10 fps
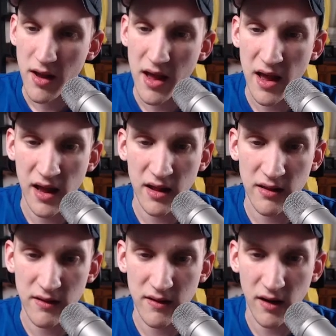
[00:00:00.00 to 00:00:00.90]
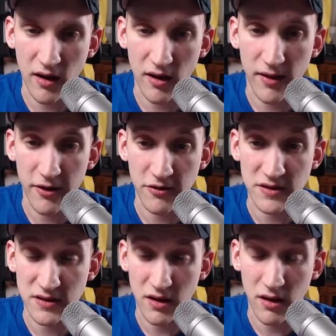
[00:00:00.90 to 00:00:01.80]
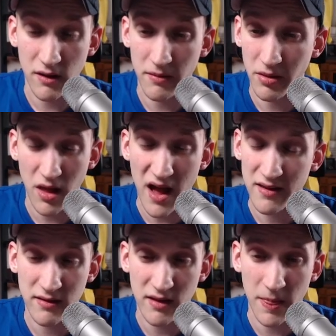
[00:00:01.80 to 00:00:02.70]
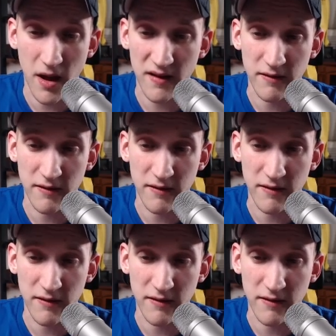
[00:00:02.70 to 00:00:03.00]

And there's lots and lots